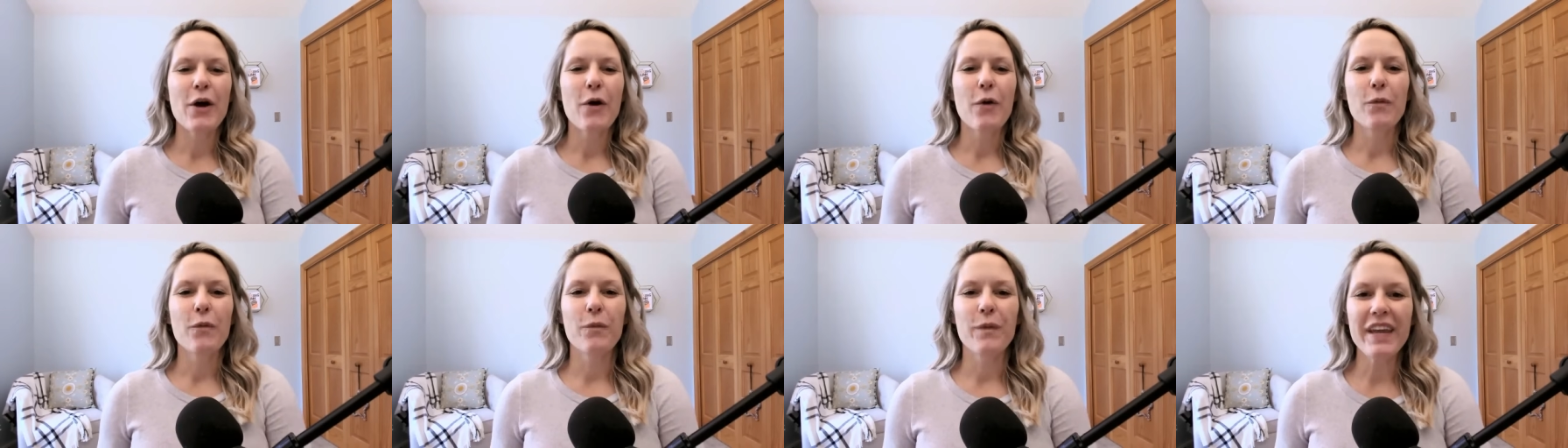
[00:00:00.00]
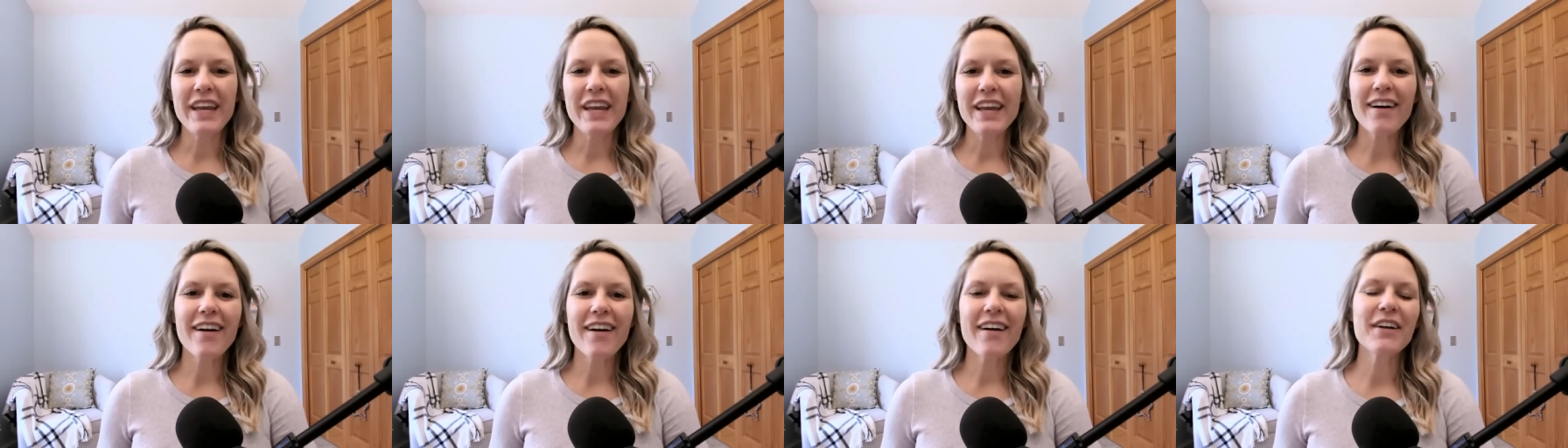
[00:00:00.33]

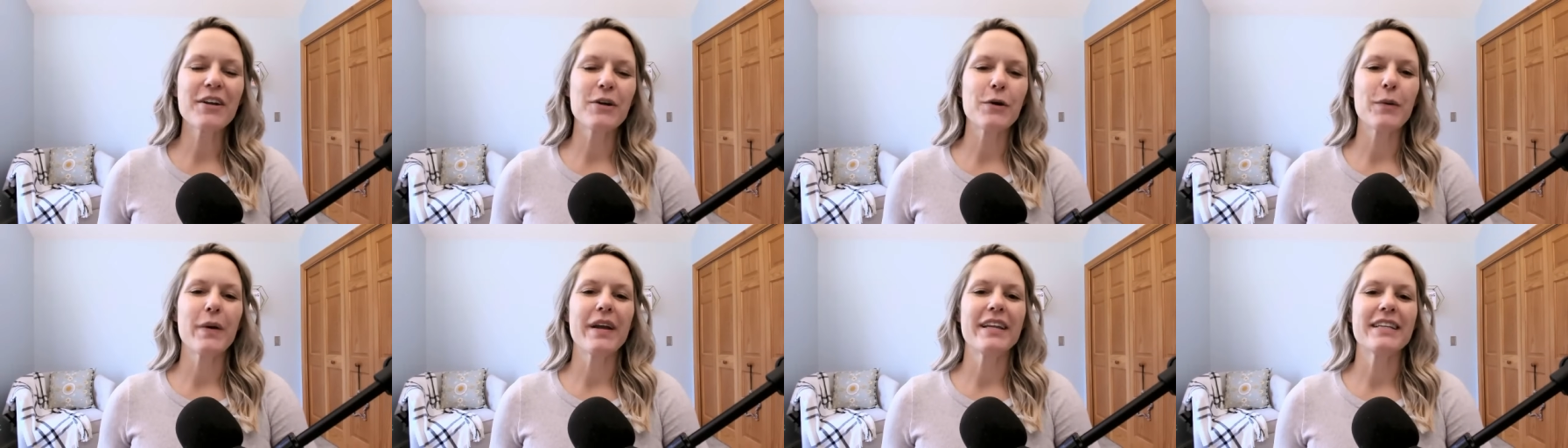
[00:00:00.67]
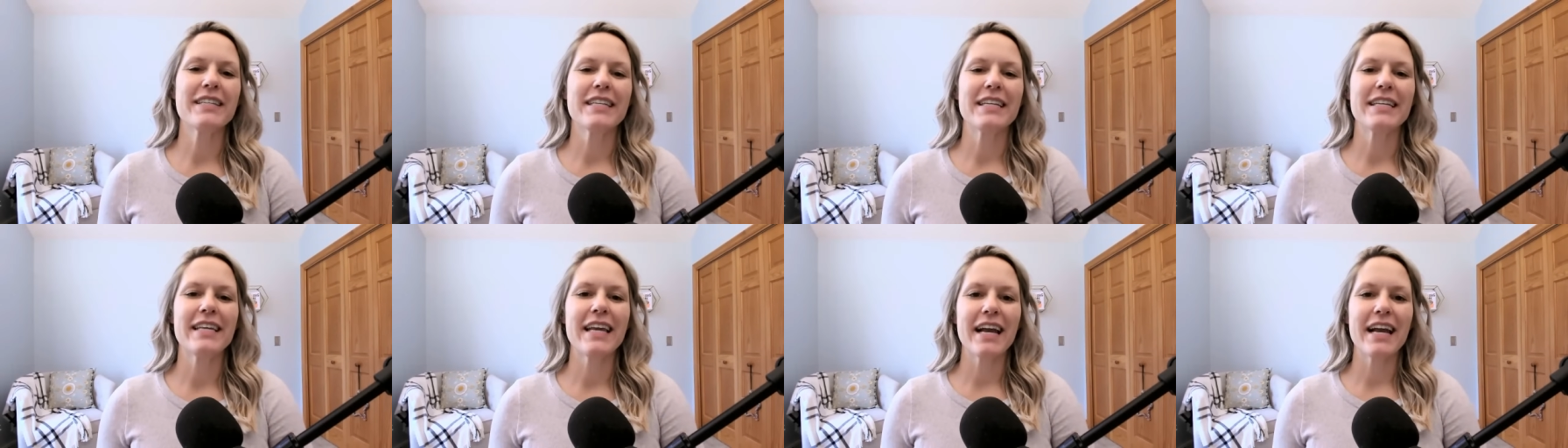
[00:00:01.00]
We are going
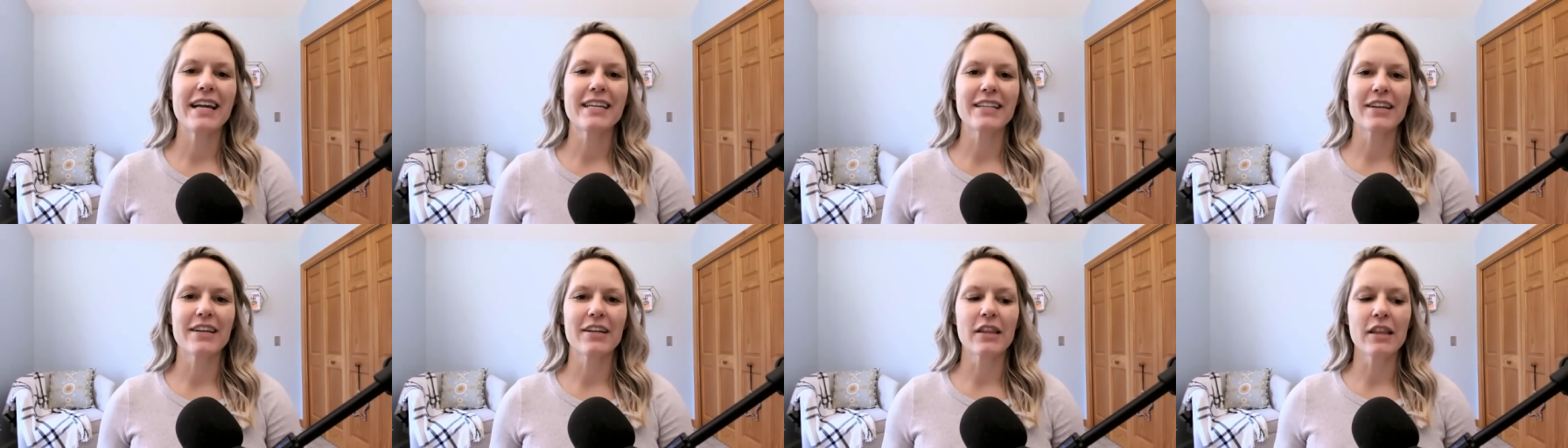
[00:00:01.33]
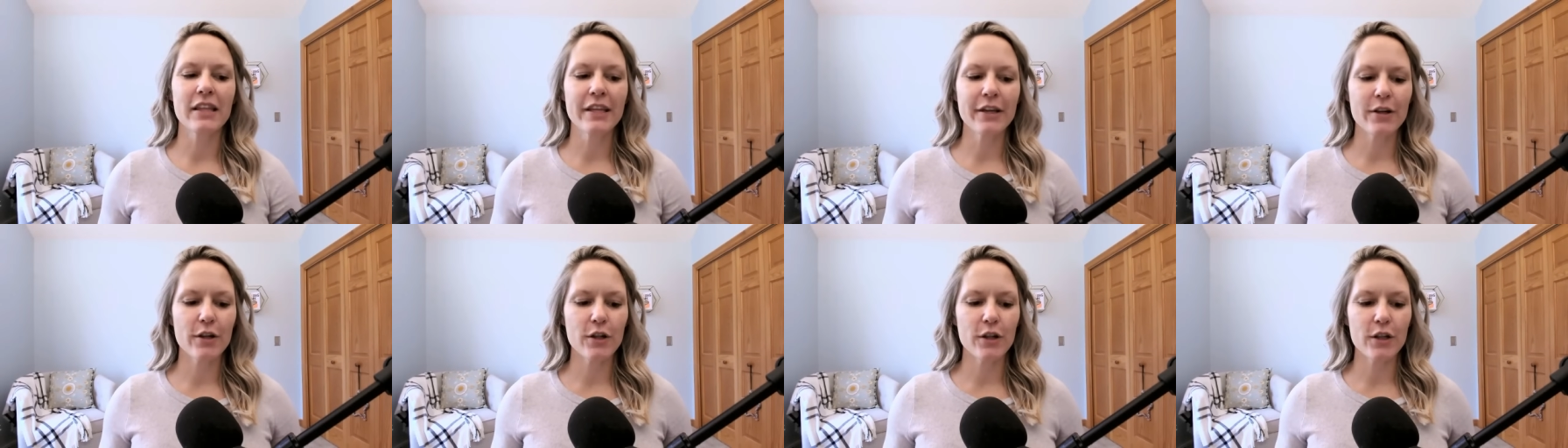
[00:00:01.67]
to get a
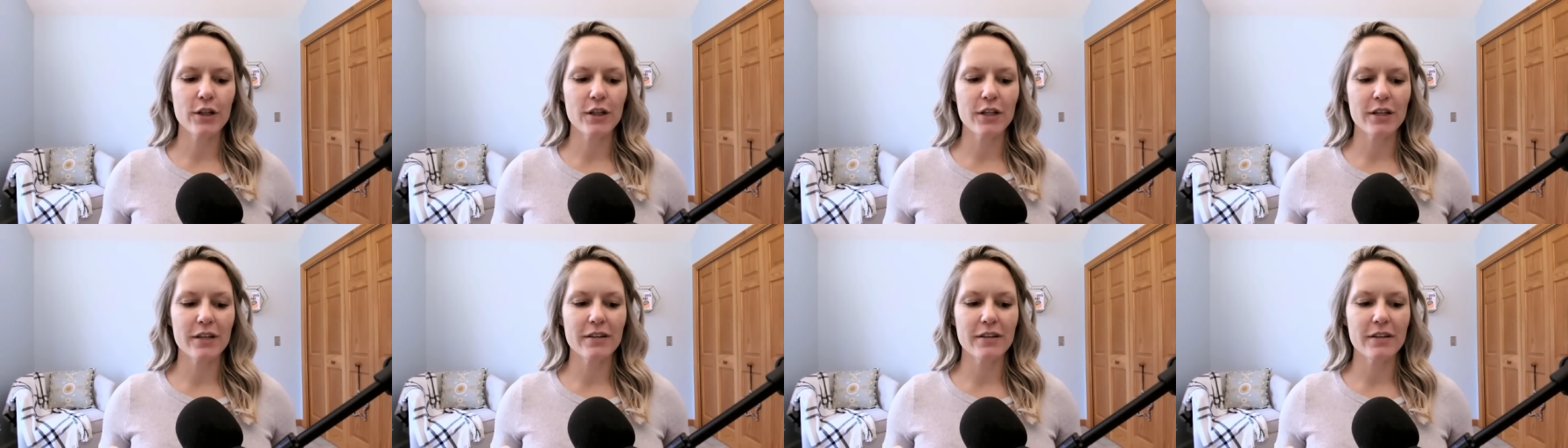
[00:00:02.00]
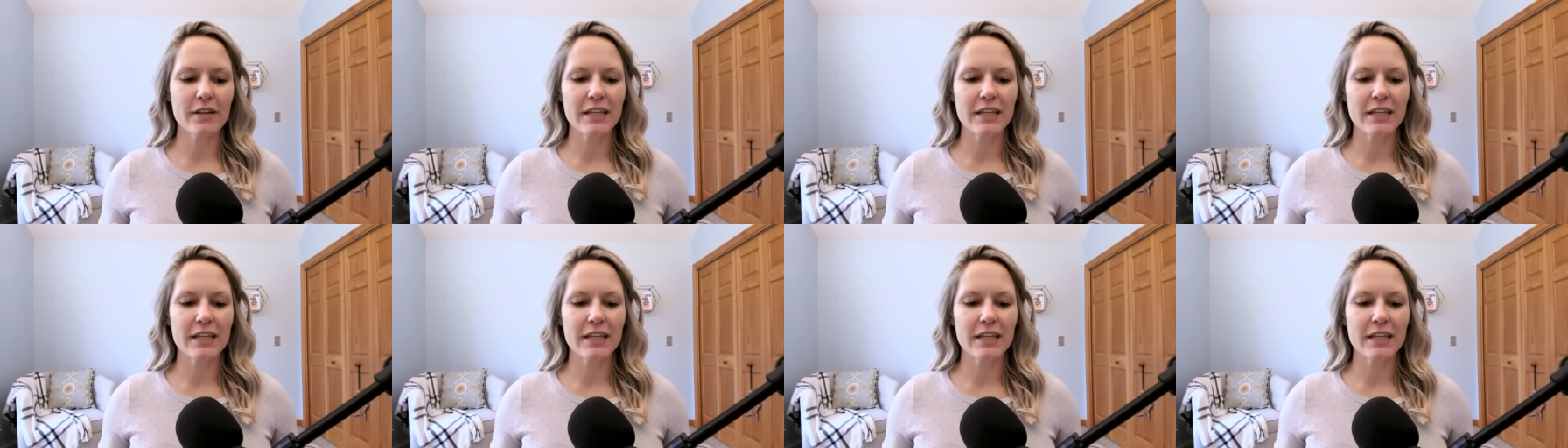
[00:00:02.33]
little